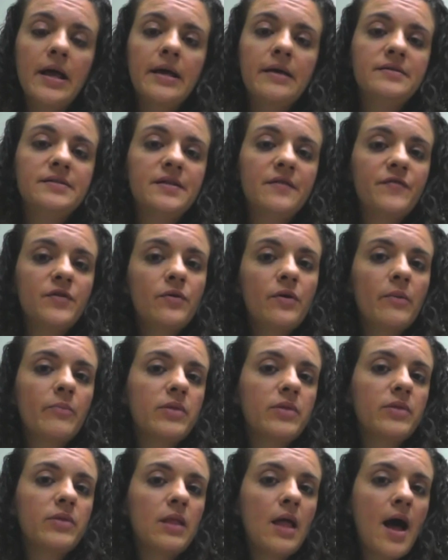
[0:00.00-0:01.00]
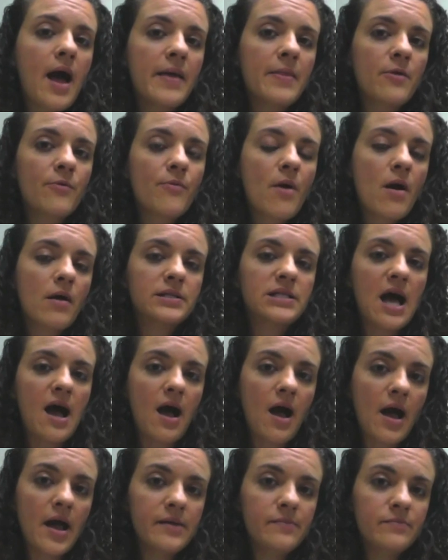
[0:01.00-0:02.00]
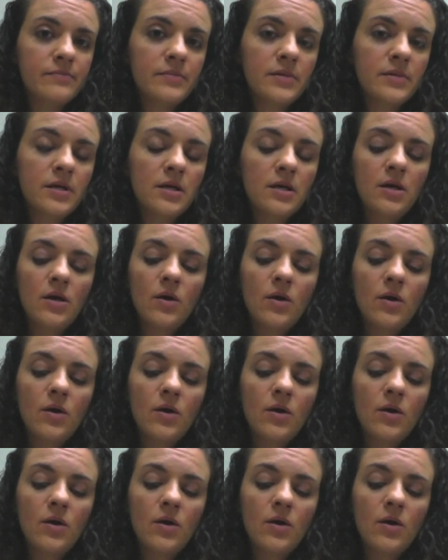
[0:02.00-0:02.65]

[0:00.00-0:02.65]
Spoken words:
is if you apply at the wrong time